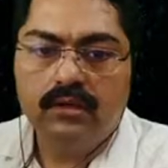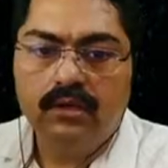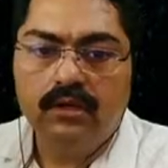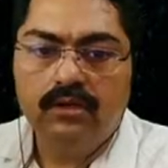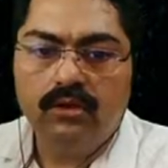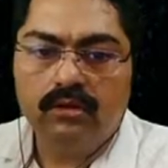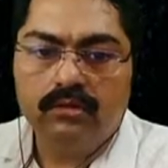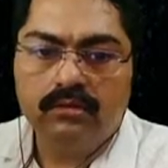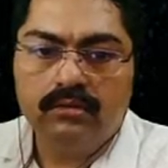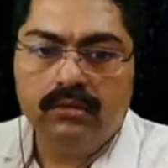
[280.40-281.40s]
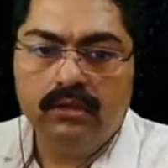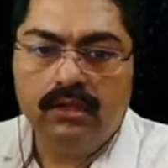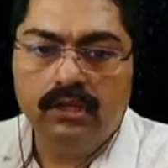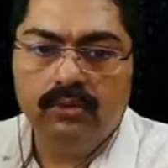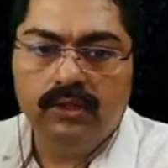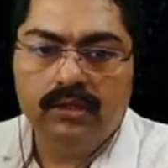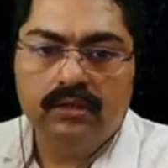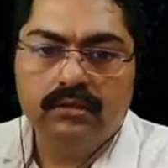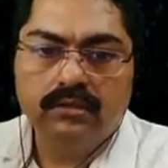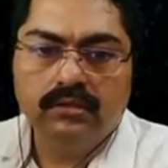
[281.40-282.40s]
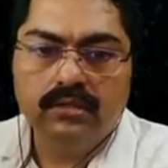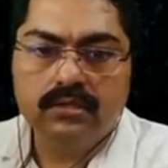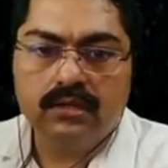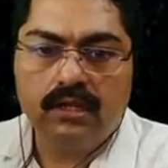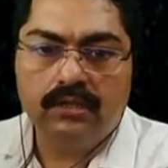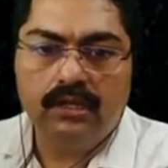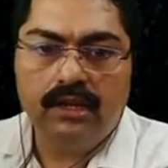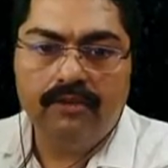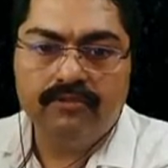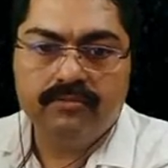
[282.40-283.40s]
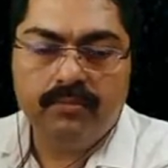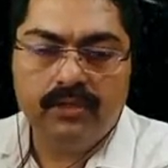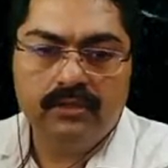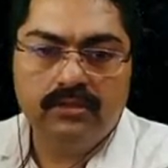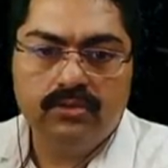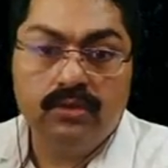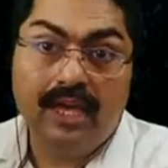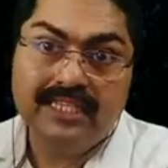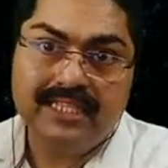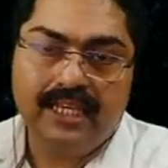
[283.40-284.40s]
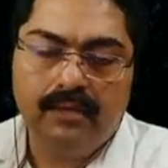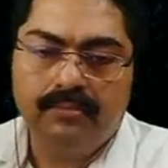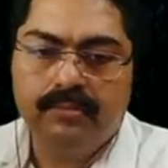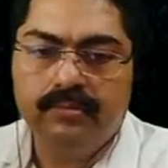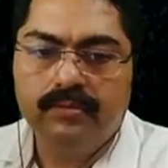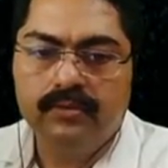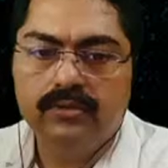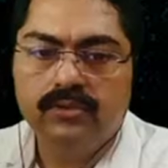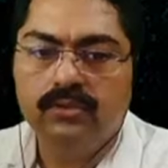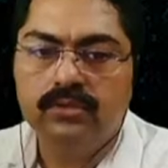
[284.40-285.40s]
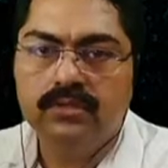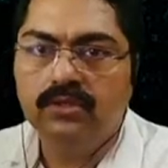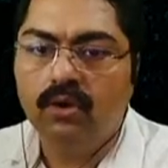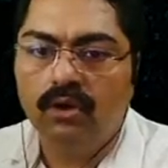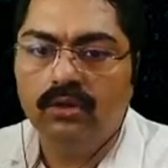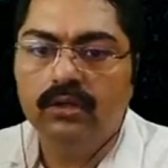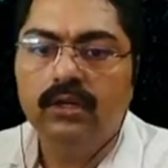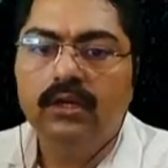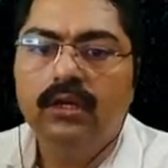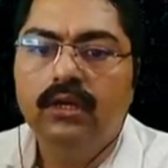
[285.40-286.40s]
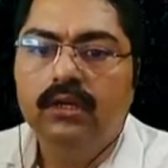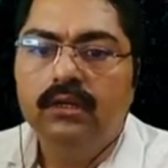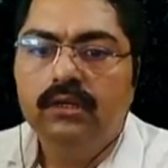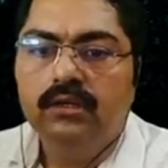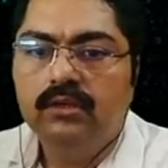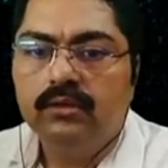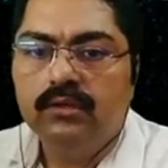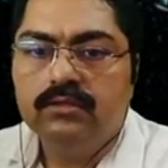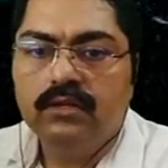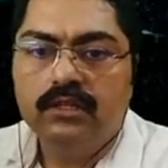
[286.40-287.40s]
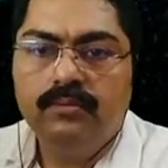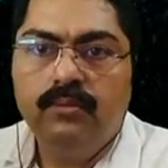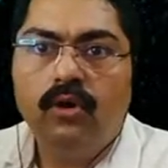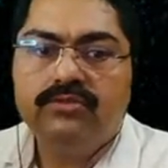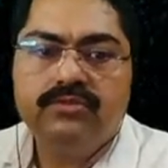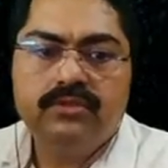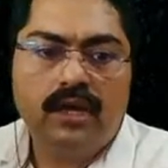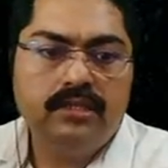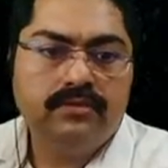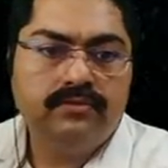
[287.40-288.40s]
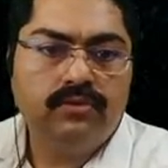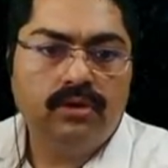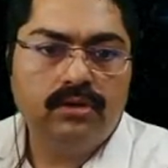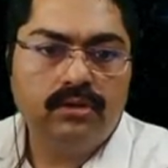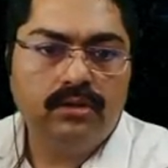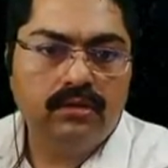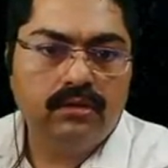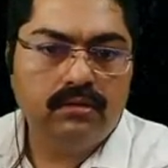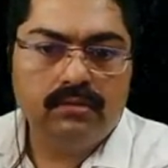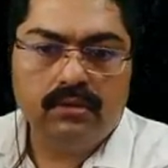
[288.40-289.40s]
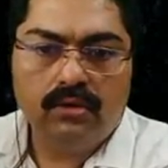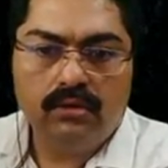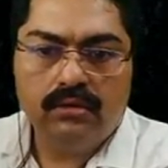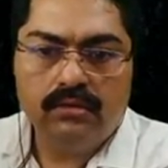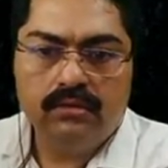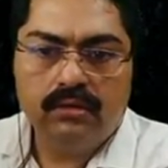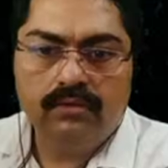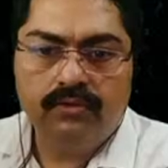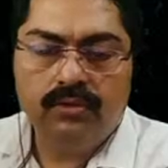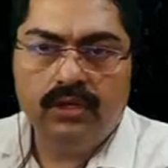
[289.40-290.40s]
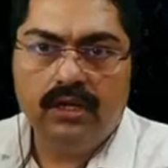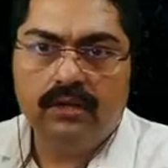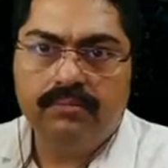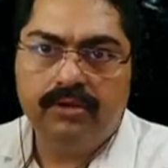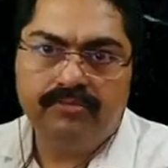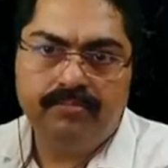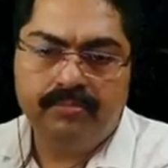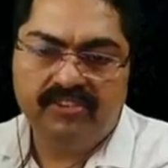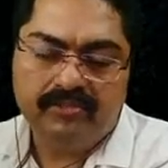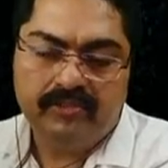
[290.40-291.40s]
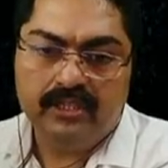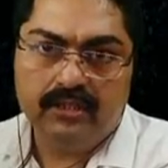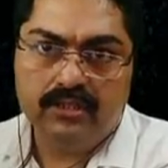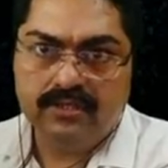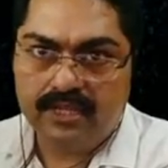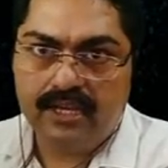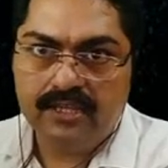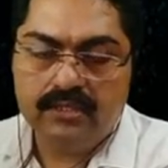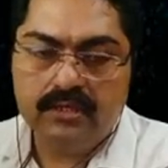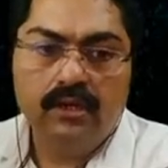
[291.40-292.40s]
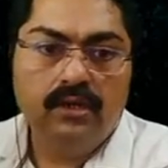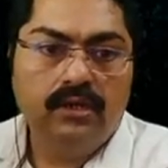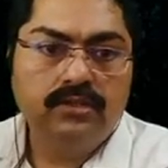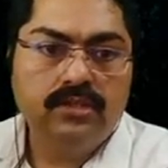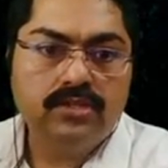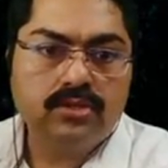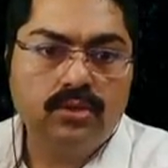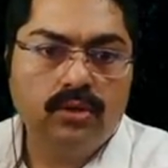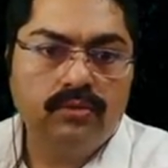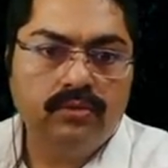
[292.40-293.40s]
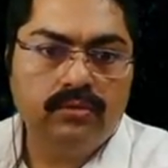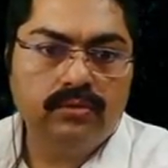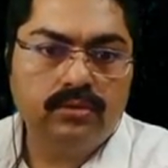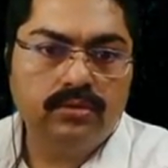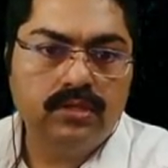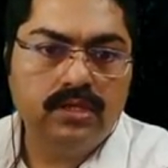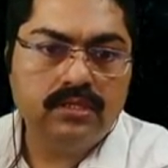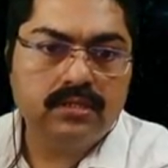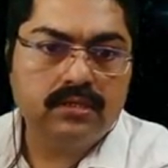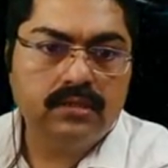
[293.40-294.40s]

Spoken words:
It will not leave it. Just click the left button to escape. So it's gone. You can set the box size for your, if you need a perfect size, just go to this.